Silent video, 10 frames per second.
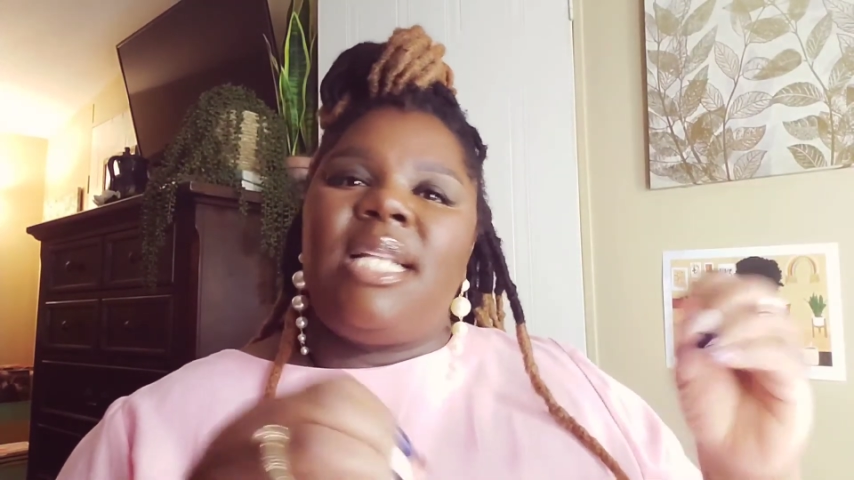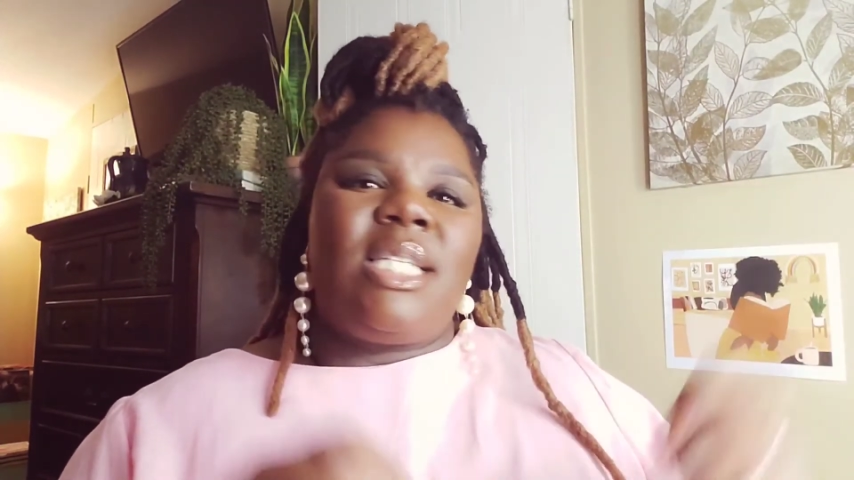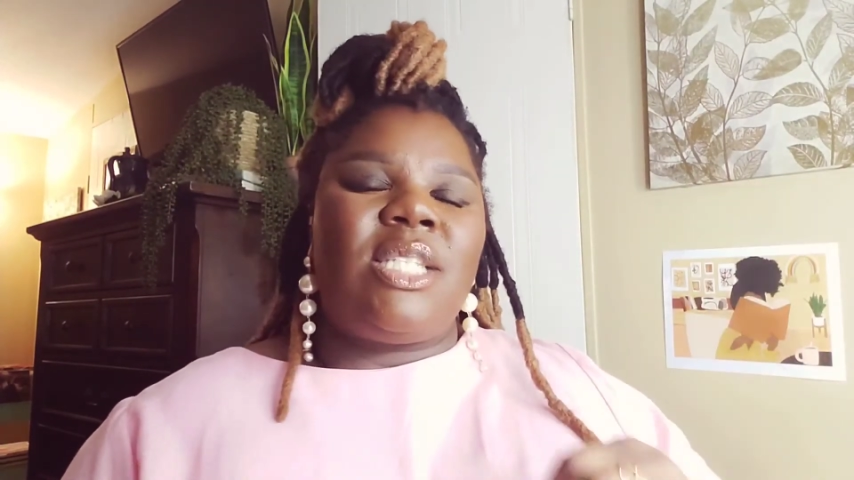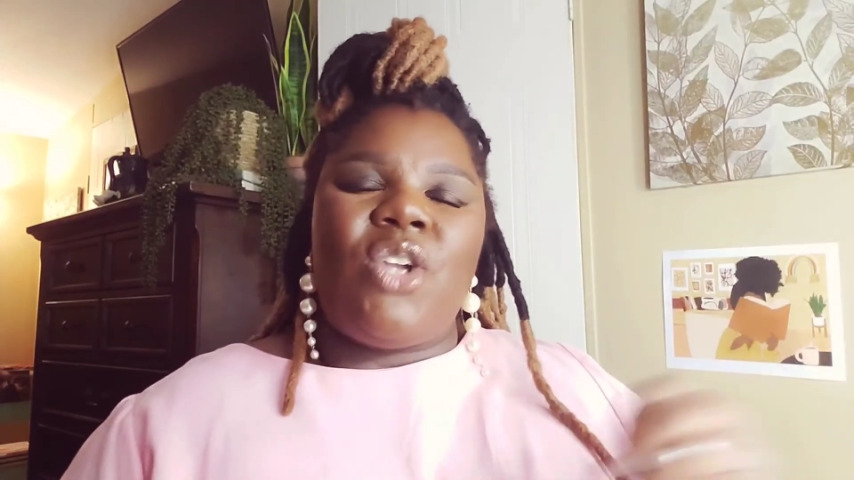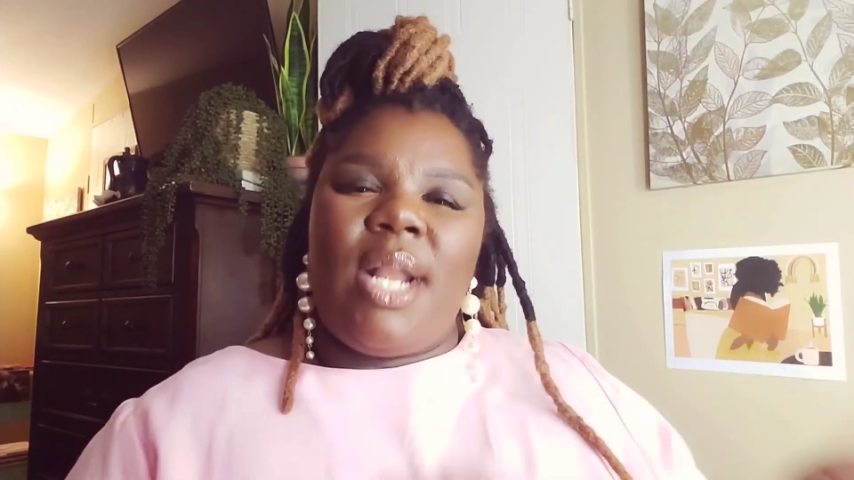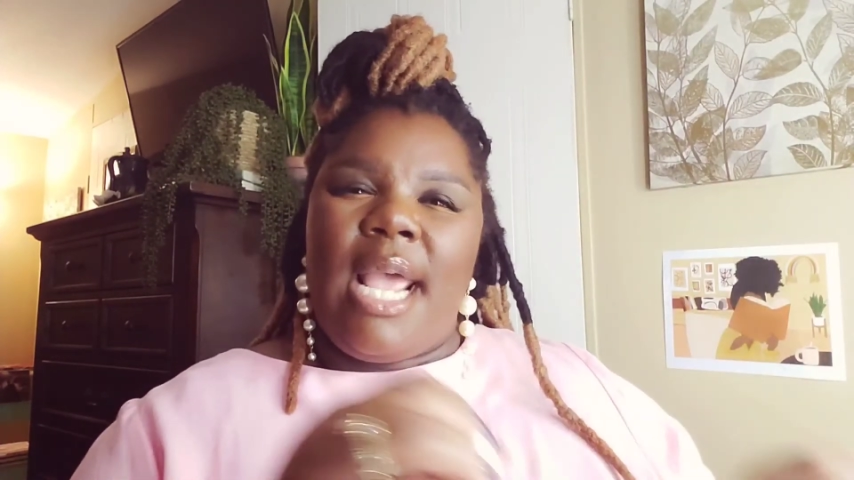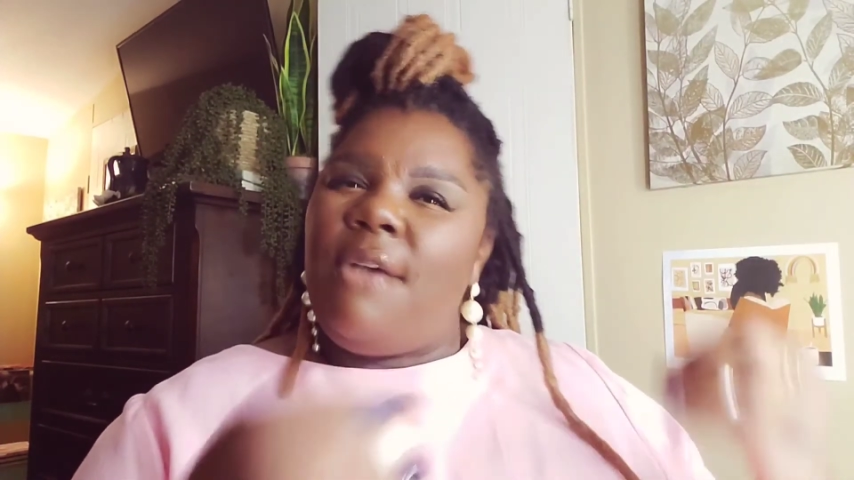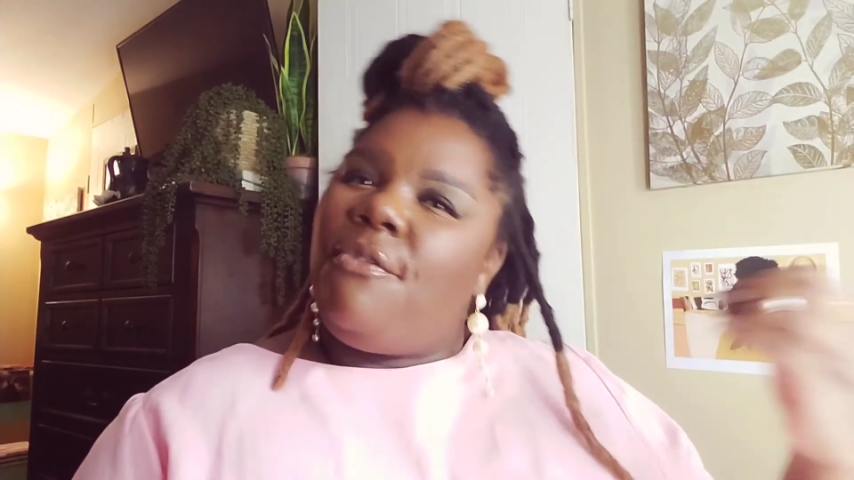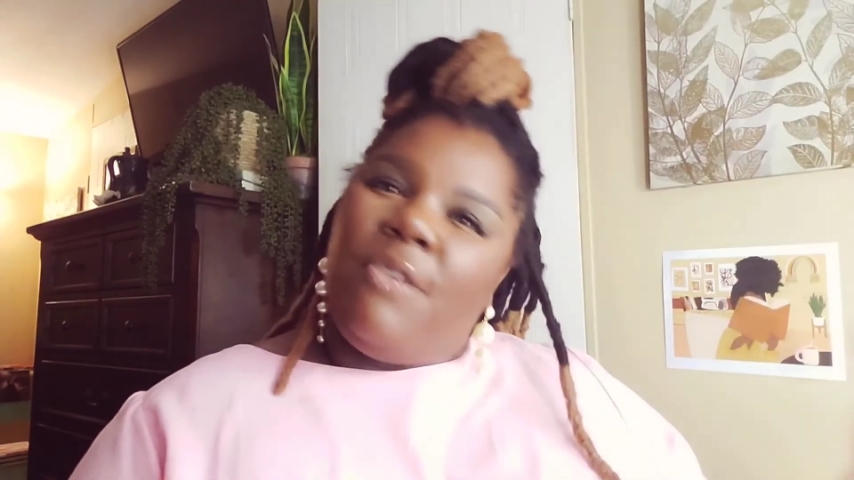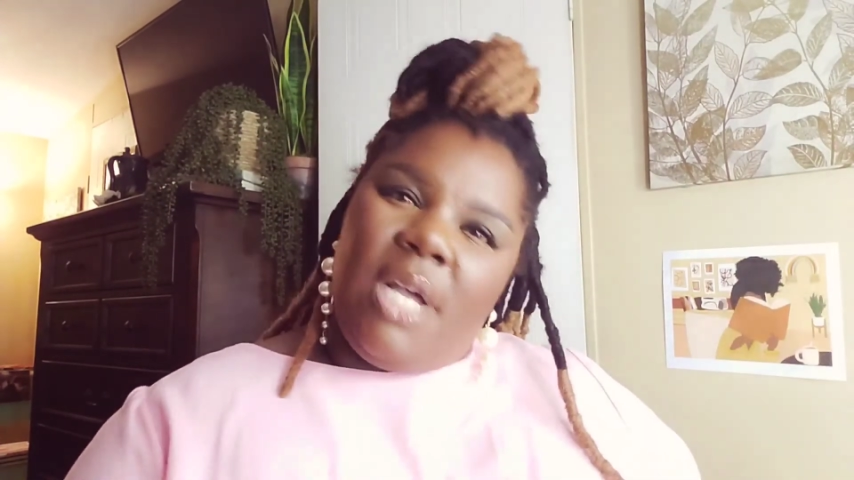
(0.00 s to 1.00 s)
just trying to
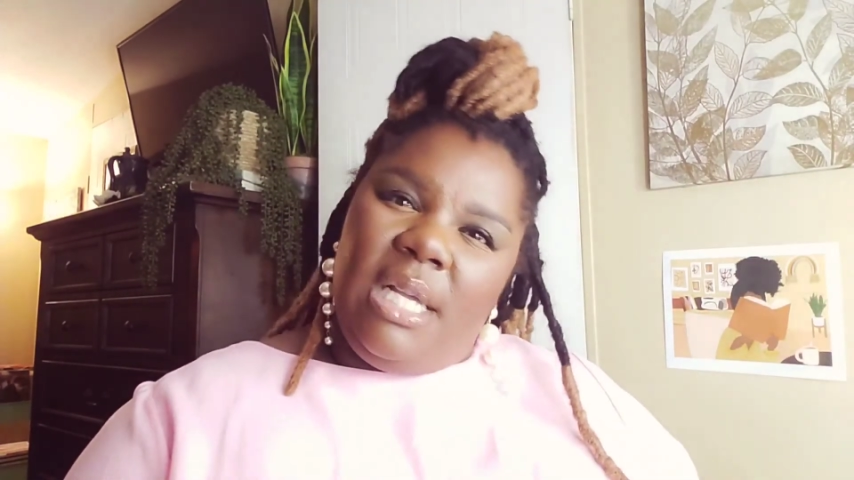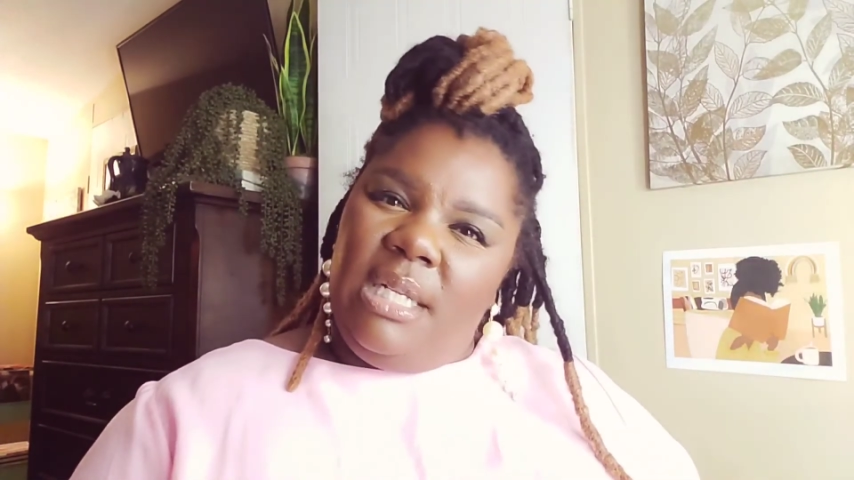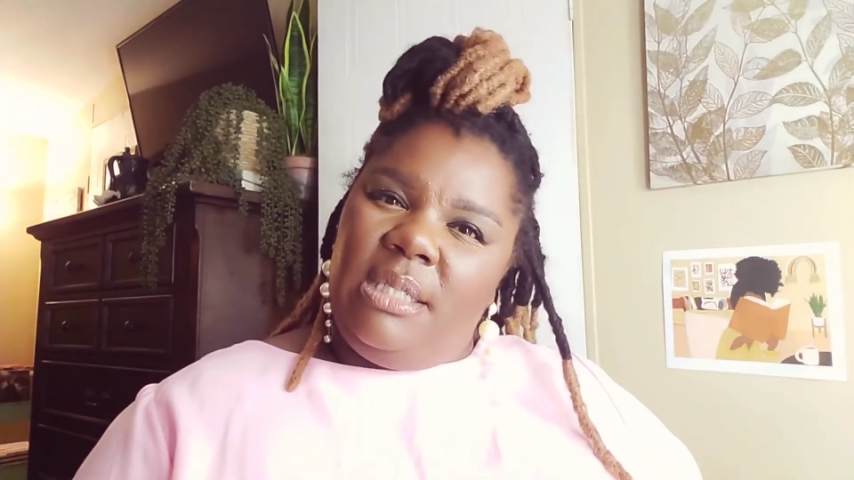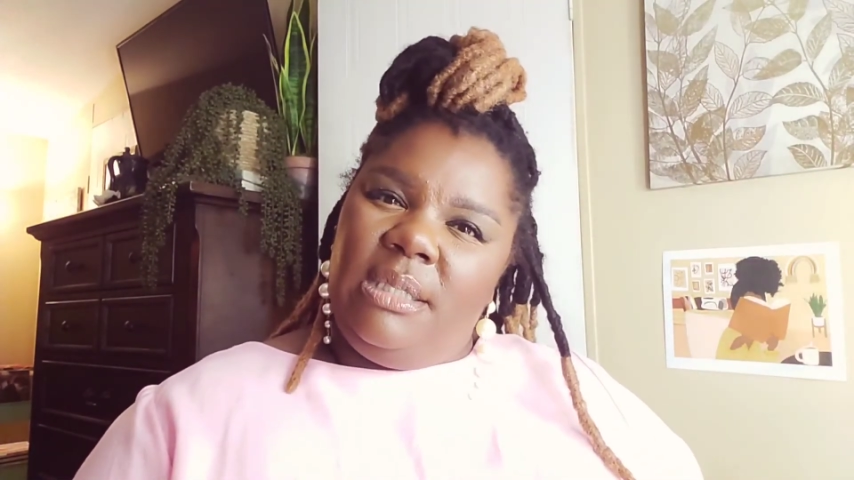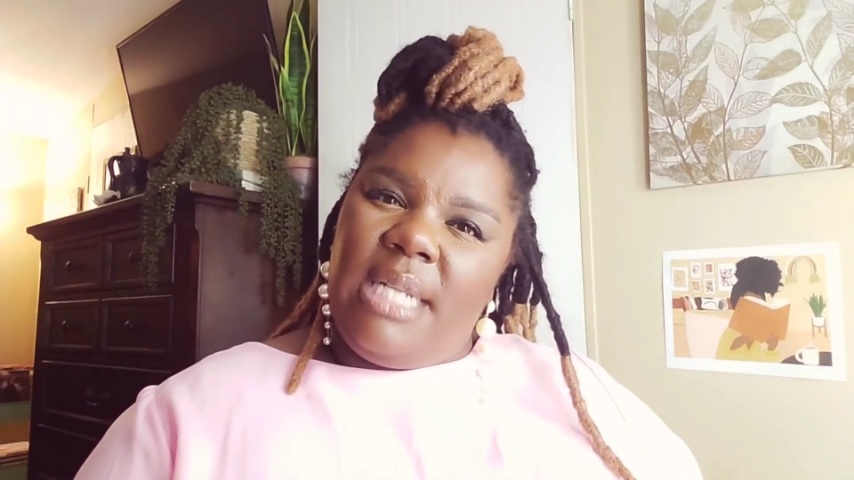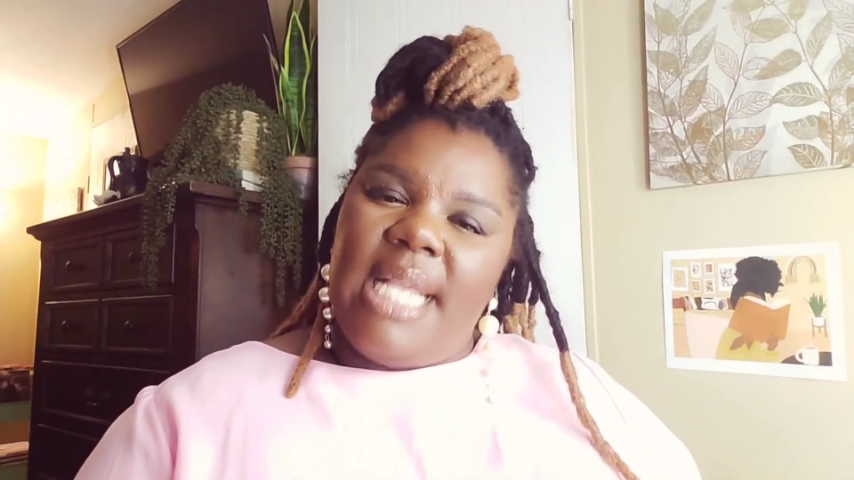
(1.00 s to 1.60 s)
have fun.